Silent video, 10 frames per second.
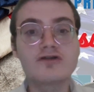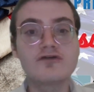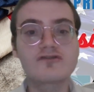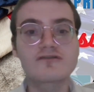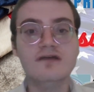the
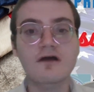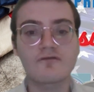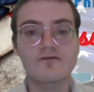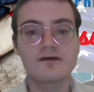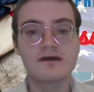news
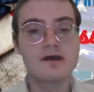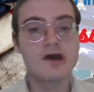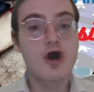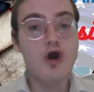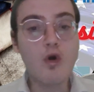yourself.
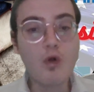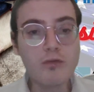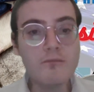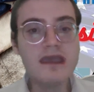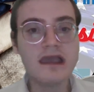
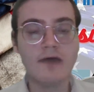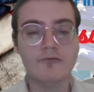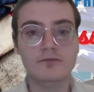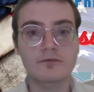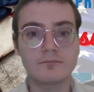Hold me accountable.